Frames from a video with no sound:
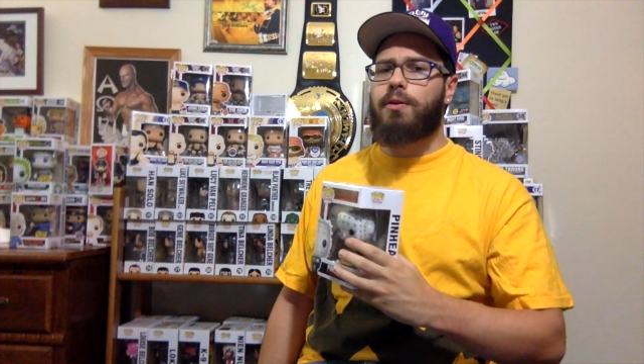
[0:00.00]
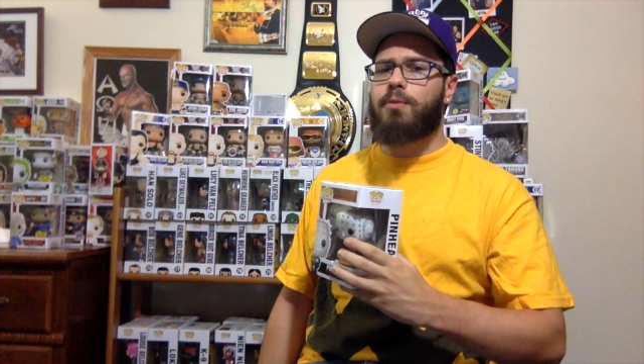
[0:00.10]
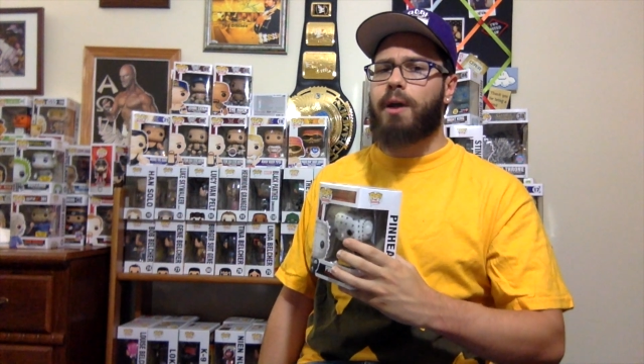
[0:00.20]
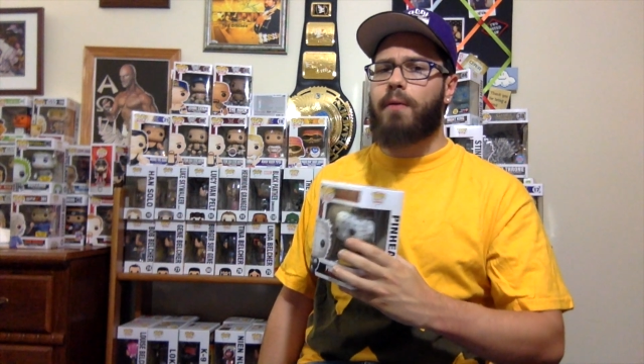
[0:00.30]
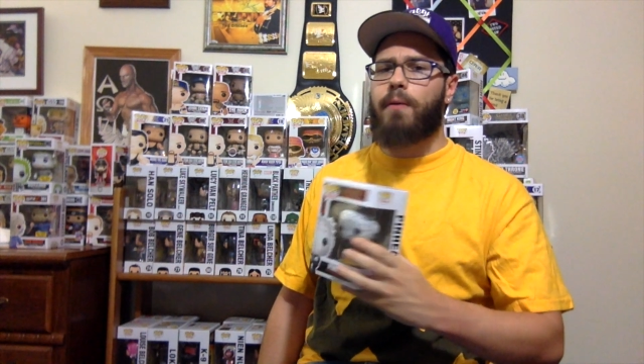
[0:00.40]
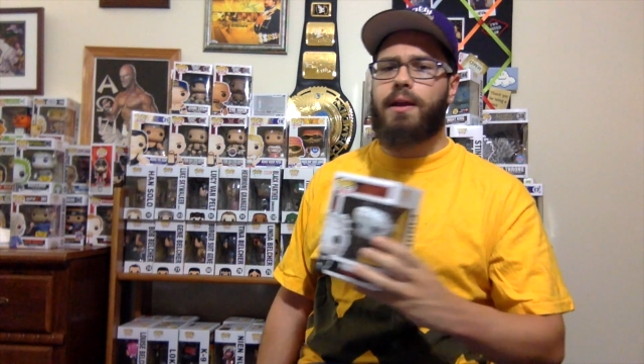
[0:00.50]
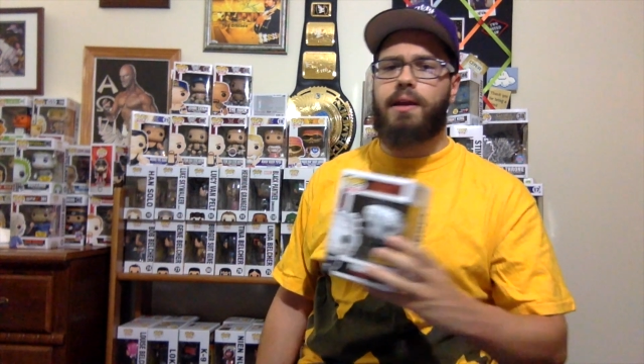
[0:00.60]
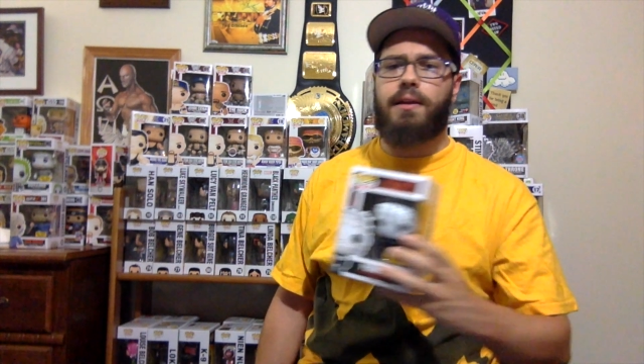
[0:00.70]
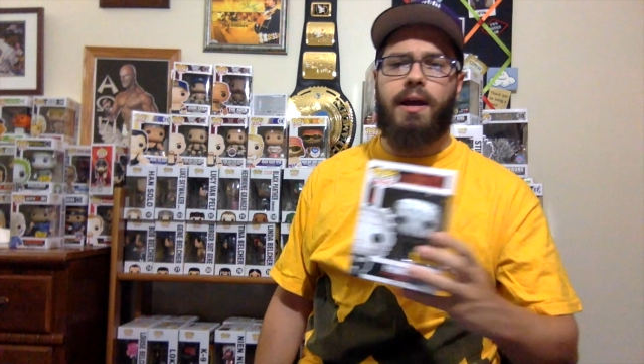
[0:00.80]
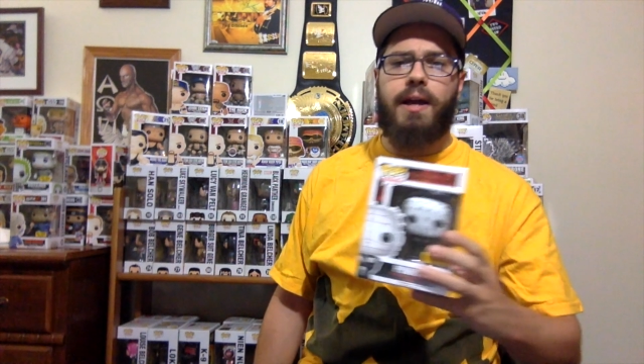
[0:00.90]
You might
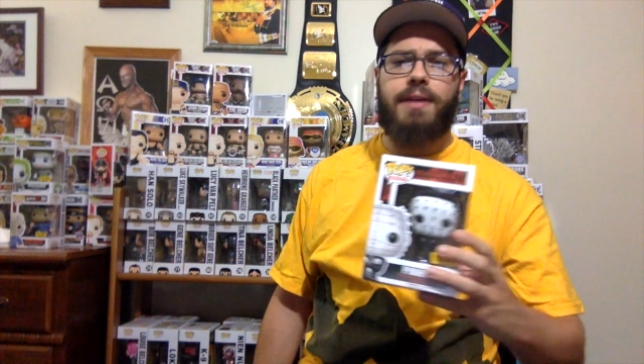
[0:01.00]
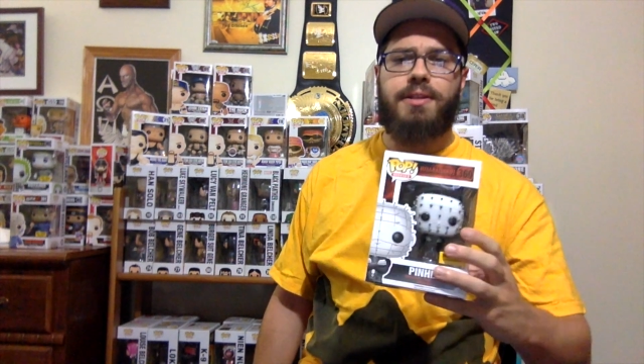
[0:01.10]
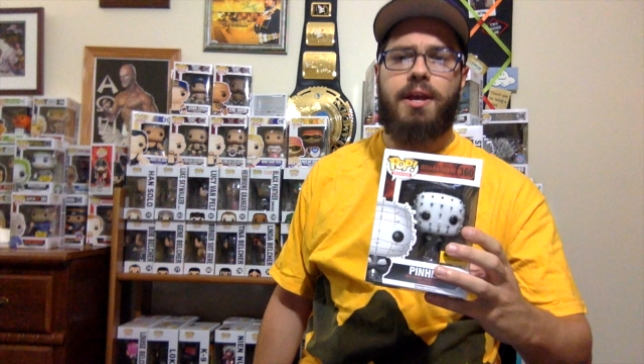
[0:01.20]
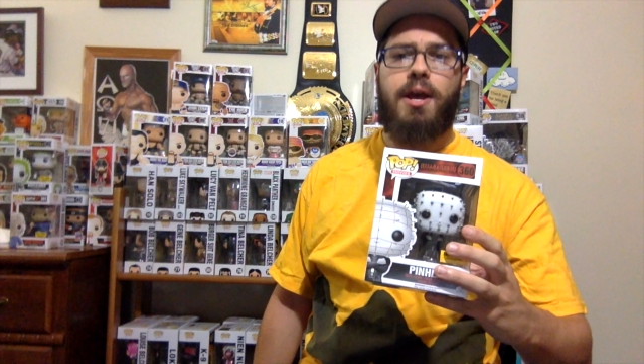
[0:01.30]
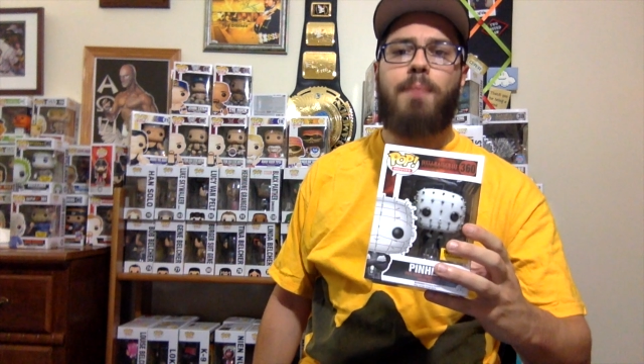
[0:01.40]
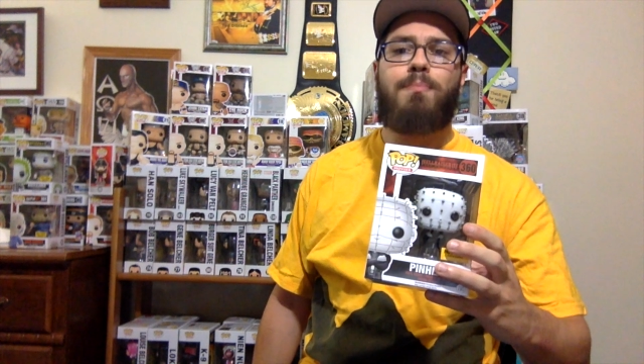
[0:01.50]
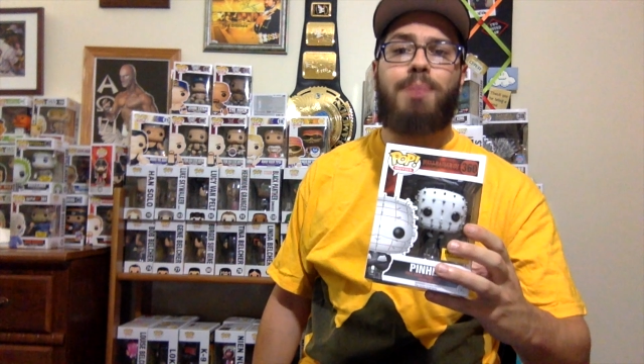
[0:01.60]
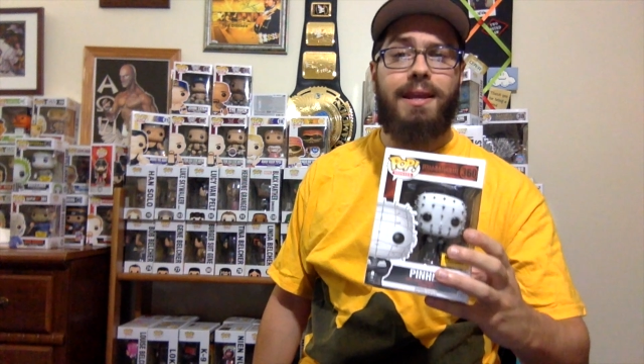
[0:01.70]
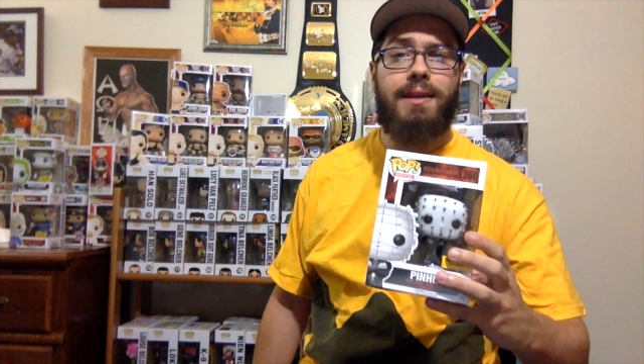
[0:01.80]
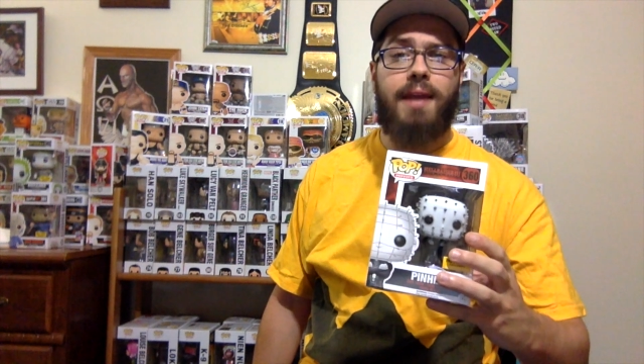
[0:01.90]
recognize
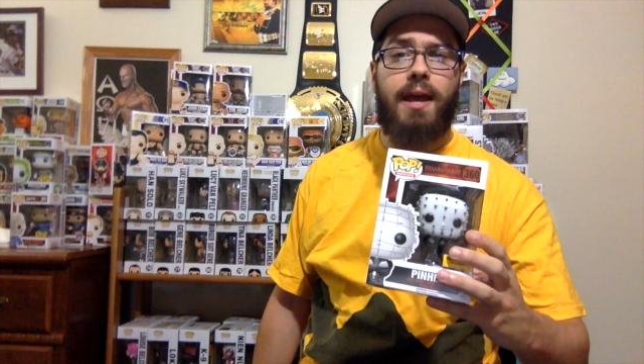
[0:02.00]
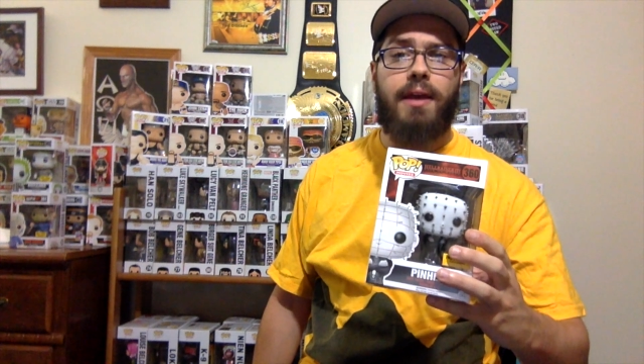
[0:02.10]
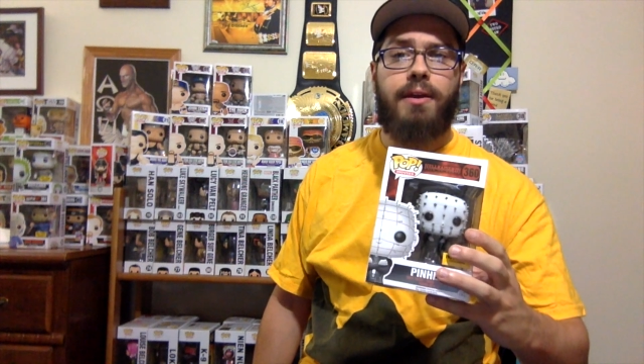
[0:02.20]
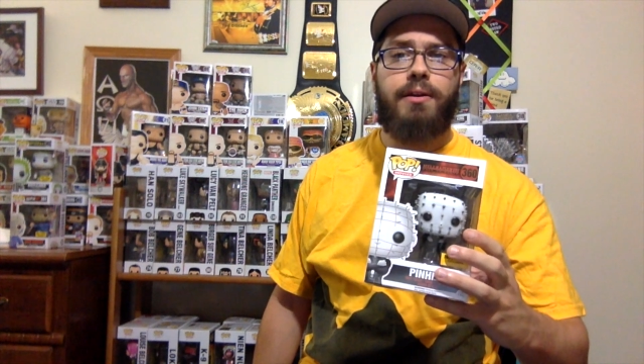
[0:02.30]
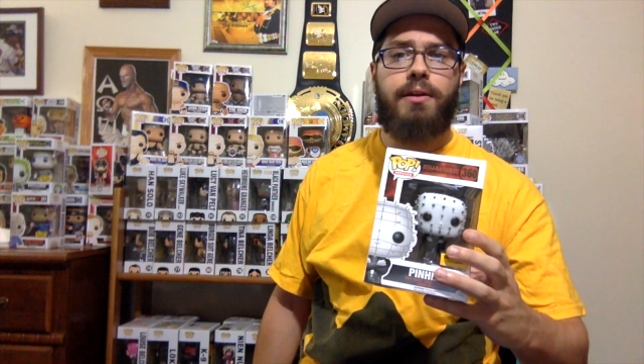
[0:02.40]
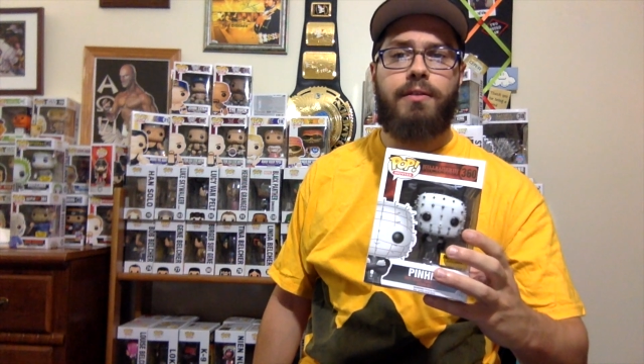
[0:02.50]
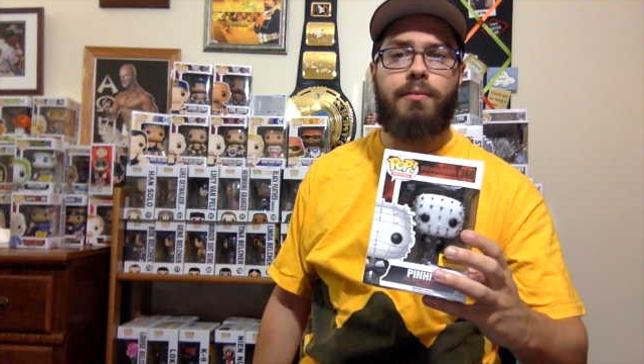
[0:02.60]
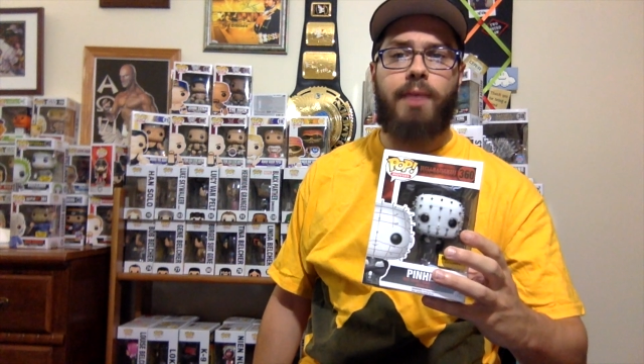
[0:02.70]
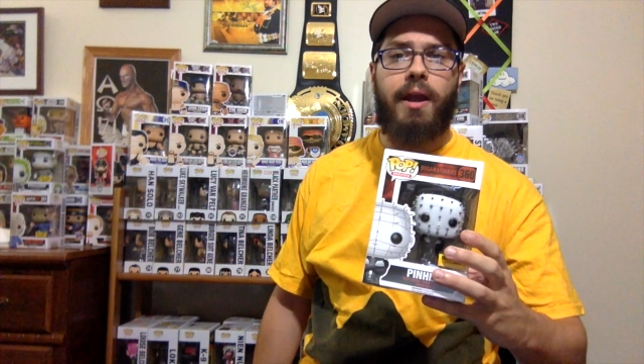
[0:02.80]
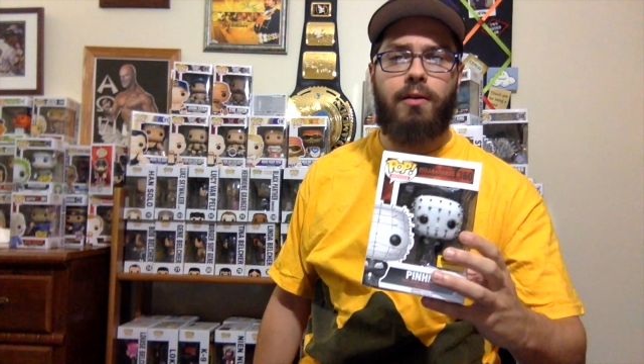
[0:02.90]
Pinhead
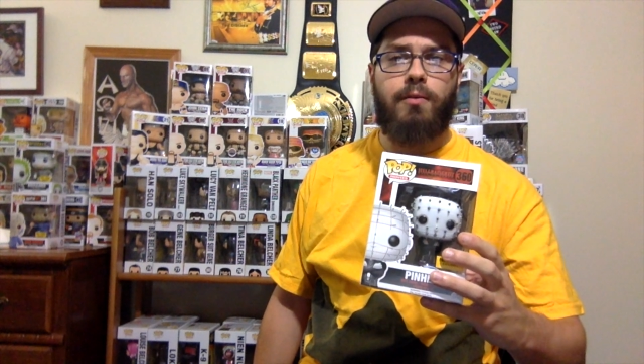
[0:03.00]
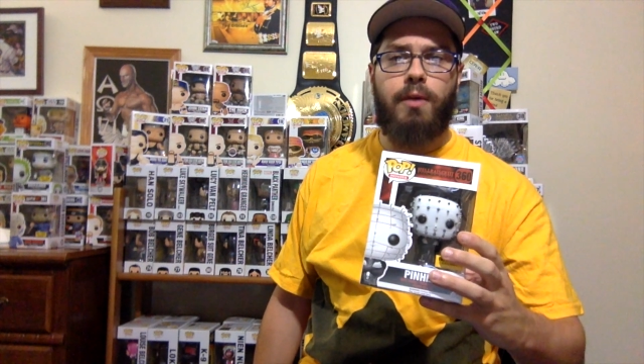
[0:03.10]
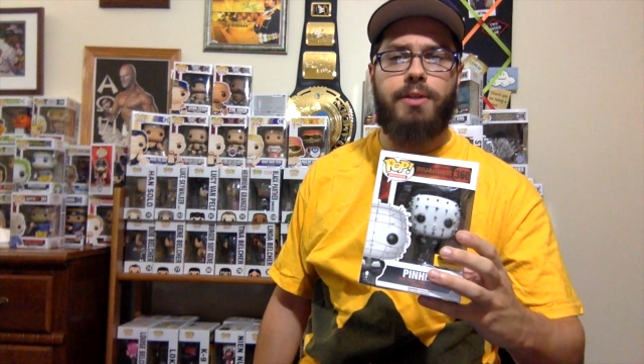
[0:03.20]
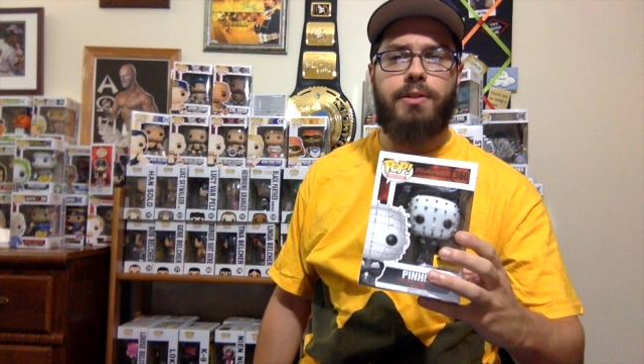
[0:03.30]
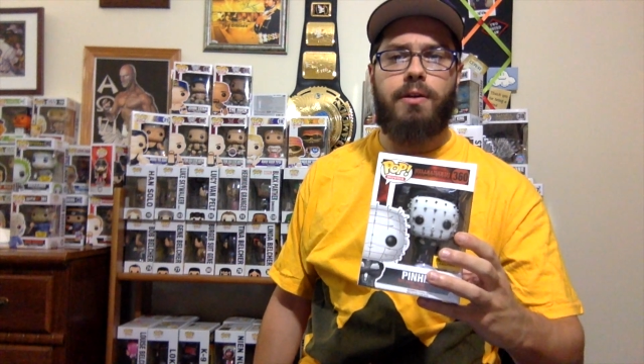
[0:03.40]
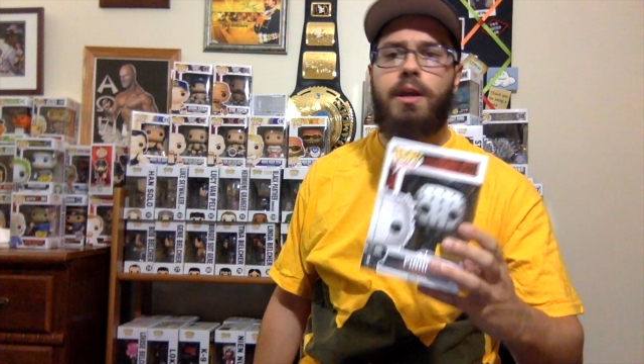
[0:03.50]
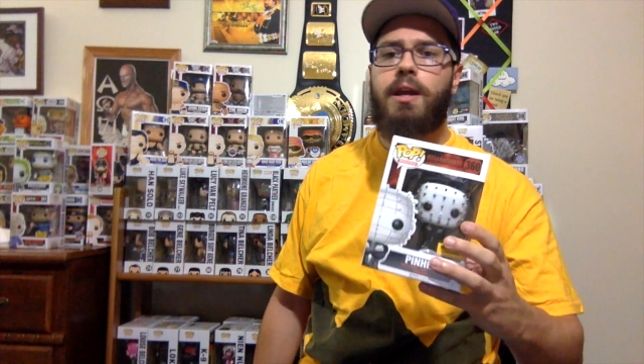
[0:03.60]
from Hellraiser.